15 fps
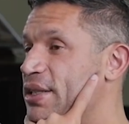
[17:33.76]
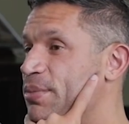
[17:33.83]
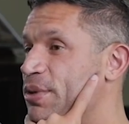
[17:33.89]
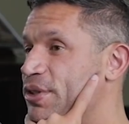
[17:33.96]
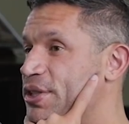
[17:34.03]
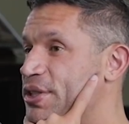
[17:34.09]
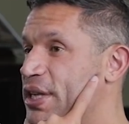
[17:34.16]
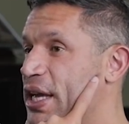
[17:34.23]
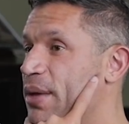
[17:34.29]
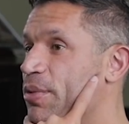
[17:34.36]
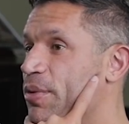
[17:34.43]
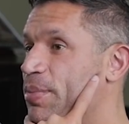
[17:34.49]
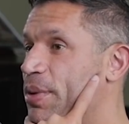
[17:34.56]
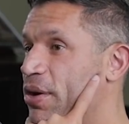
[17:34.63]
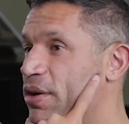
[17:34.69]
most
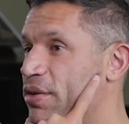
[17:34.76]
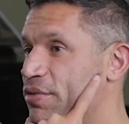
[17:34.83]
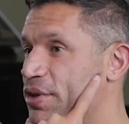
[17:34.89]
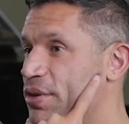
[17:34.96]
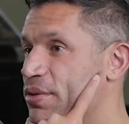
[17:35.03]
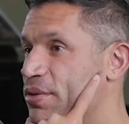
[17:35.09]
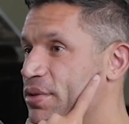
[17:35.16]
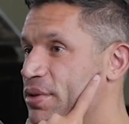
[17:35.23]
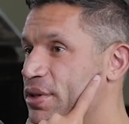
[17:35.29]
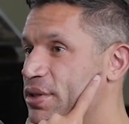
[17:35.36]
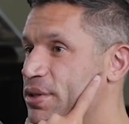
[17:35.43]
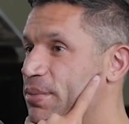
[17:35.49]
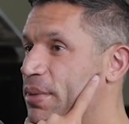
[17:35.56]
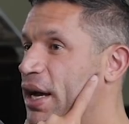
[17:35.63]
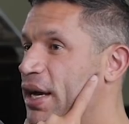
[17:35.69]
stable part of you. Because
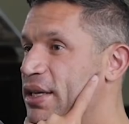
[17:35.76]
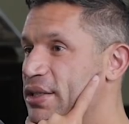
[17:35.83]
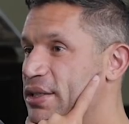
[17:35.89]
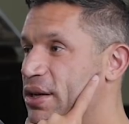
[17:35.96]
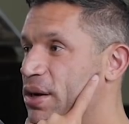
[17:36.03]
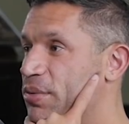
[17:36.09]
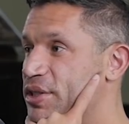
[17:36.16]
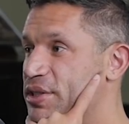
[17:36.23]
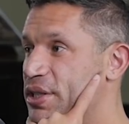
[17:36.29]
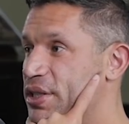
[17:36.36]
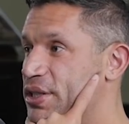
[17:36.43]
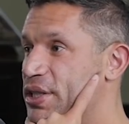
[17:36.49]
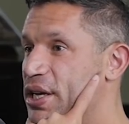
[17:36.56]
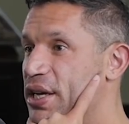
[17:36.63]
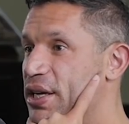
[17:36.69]
your mind is always going to
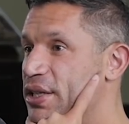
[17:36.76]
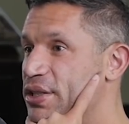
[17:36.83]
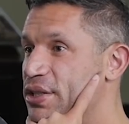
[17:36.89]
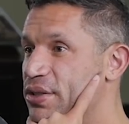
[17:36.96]
change.